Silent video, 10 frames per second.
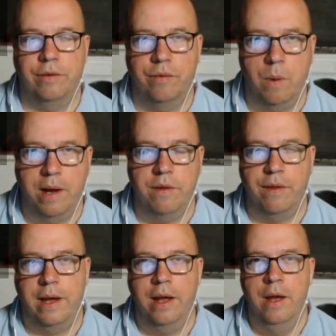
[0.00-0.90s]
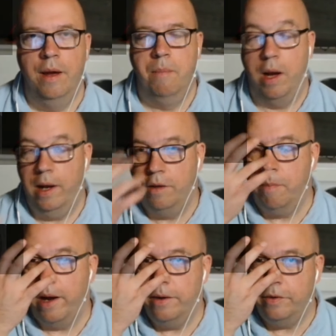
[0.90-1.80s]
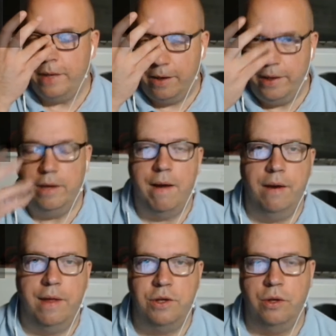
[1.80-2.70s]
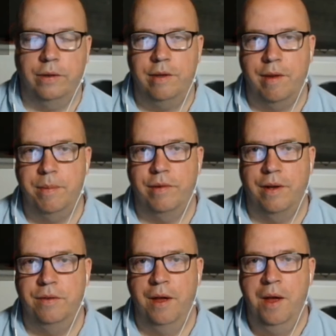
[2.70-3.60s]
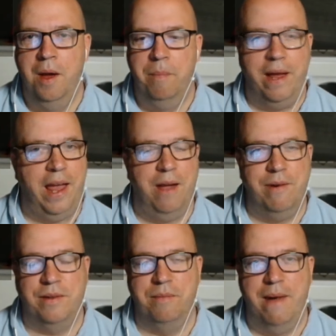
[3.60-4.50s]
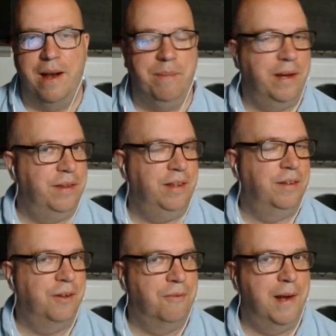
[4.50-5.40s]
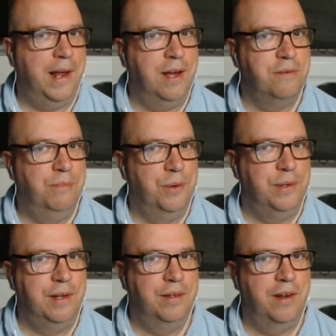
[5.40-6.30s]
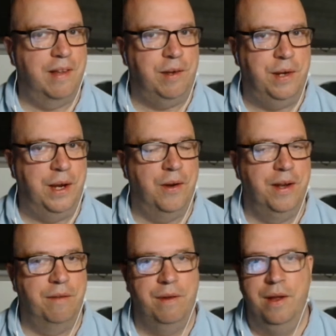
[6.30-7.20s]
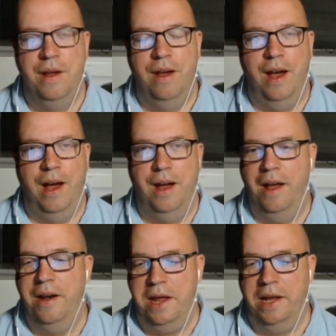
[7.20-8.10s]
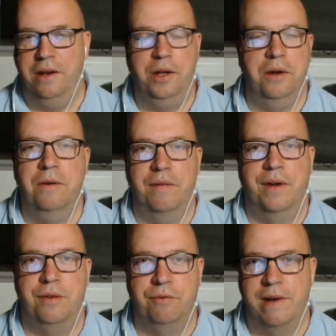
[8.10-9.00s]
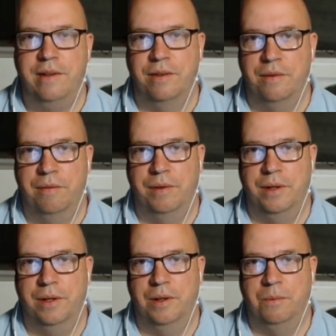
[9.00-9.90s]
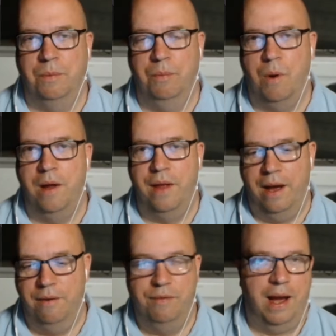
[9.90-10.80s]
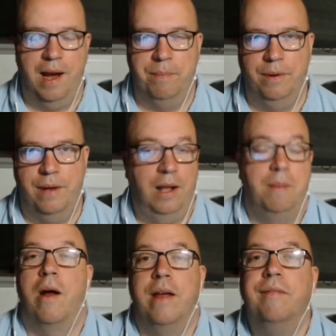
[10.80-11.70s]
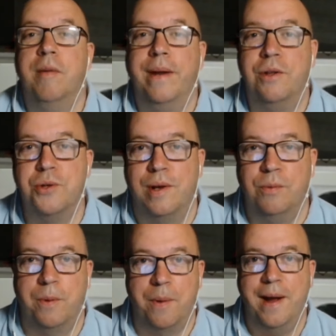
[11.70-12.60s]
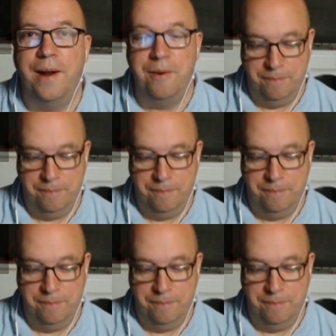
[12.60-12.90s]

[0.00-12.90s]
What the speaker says: of the way that they, at least my understanding of how they shot these episodes. But here it doesn't matter because he's got radiation poisoning. So there's actually kind of an in-universe reason for why that happened. Hell, it might even have been a choice. What do I know?